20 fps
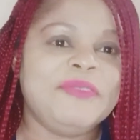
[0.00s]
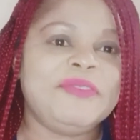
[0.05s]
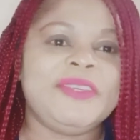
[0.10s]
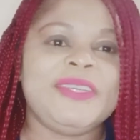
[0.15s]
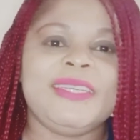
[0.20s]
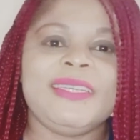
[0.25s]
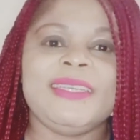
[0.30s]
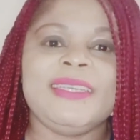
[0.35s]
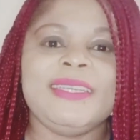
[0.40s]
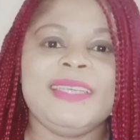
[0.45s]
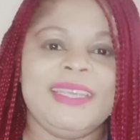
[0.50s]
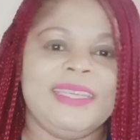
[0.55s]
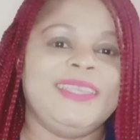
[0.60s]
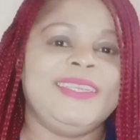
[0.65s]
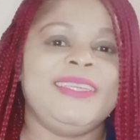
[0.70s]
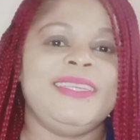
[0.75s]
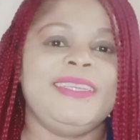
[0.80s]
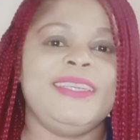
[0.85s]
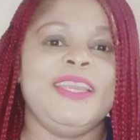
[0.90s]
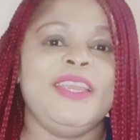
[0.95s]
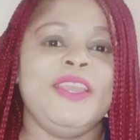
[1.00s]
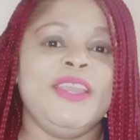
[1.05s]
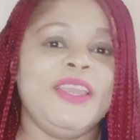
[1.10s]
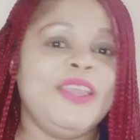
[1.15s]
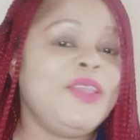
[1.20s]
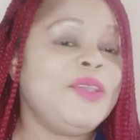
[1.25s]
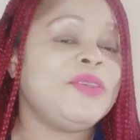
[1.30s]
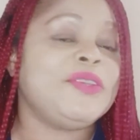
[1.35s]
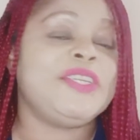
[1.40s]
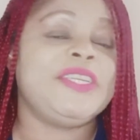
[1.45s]

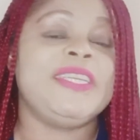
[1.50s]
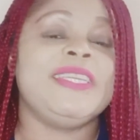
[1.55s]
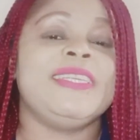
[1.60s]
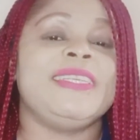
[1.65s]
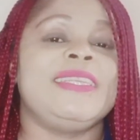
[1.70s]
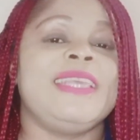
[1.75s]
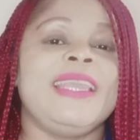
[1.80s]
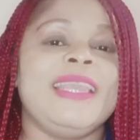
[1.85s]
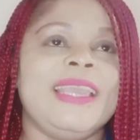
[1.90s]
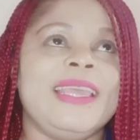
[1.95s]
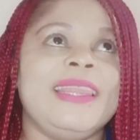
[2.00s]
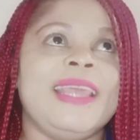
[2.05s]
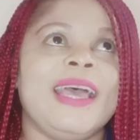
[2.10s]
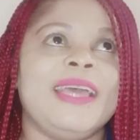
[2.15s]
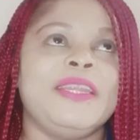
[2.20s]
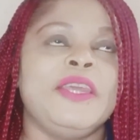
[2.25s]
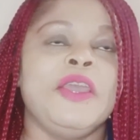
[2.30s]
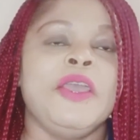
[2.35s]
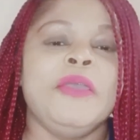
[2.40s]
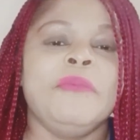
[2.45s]
he or she is thinking that